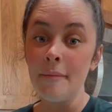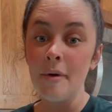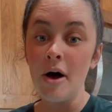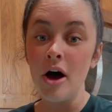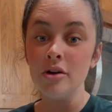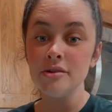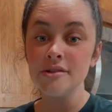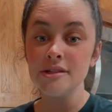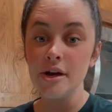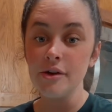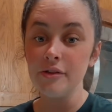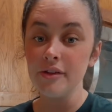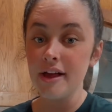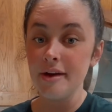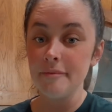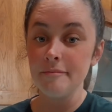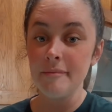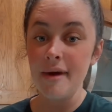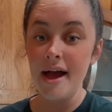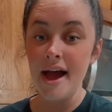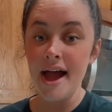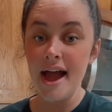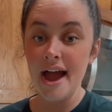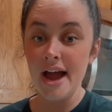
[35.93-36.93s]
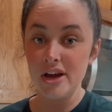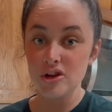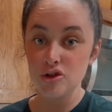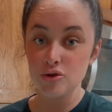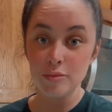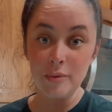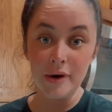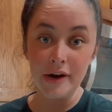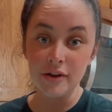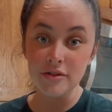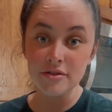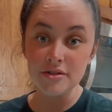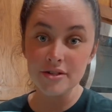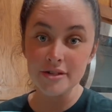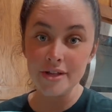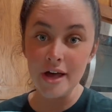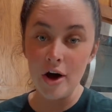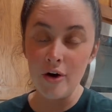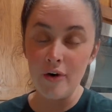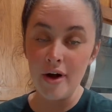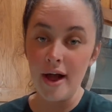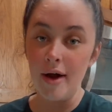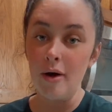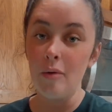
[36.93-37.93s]
also letting my hash browns
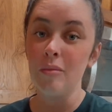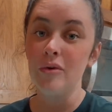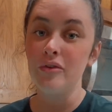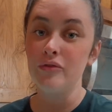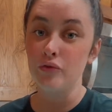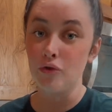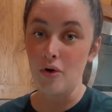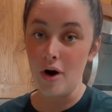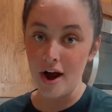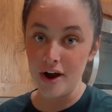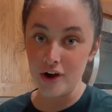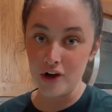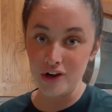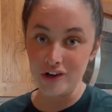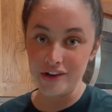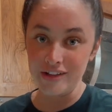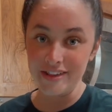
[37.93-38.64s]
thaw out before I cook